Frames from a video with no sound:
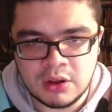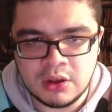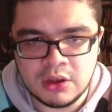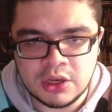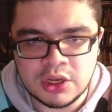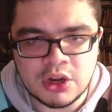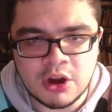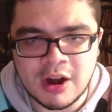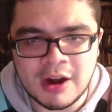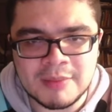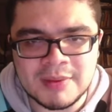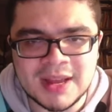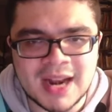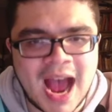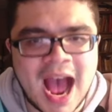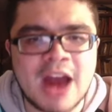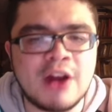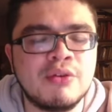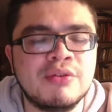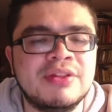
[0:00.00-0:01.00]
You know what I mean?
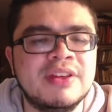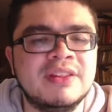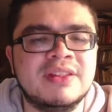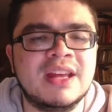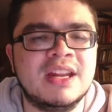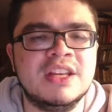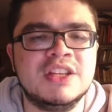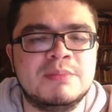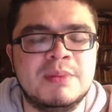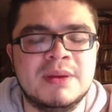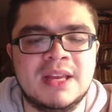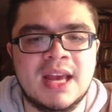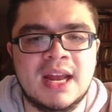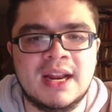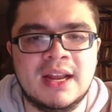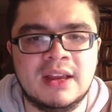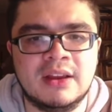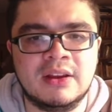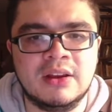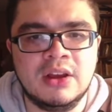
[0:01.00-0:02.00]
I don't think that he's been
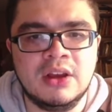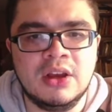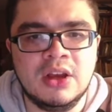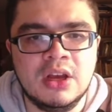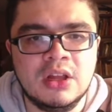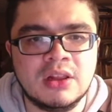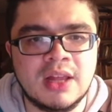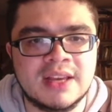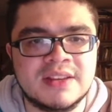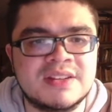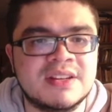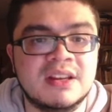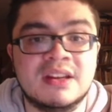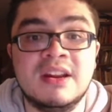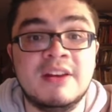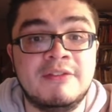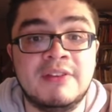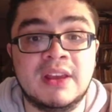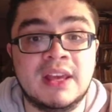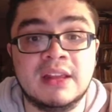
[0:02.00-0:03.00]
getting like
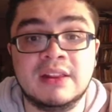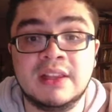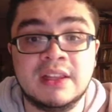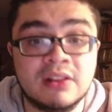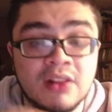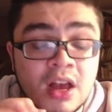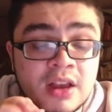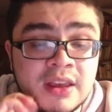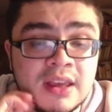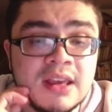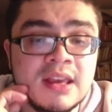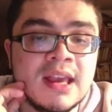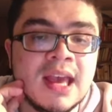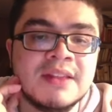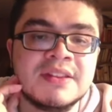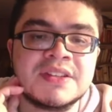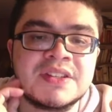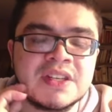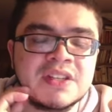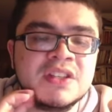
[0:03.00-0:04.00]
significantly lucky, and
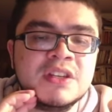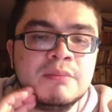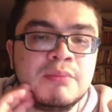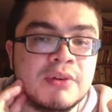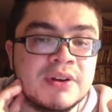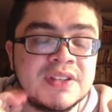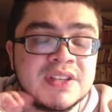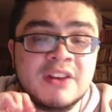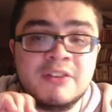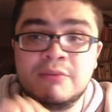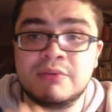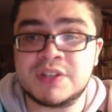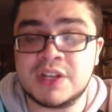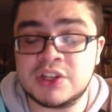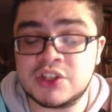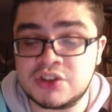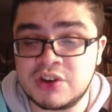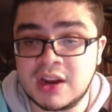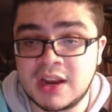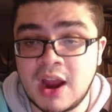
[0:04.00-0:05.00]
the sixteen point seven percent
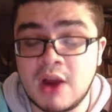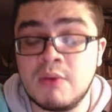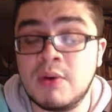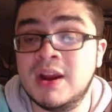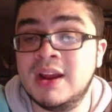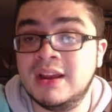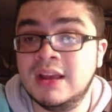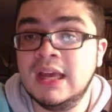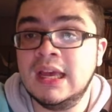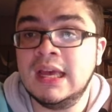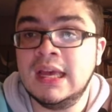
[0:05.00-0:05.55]
strikeout rate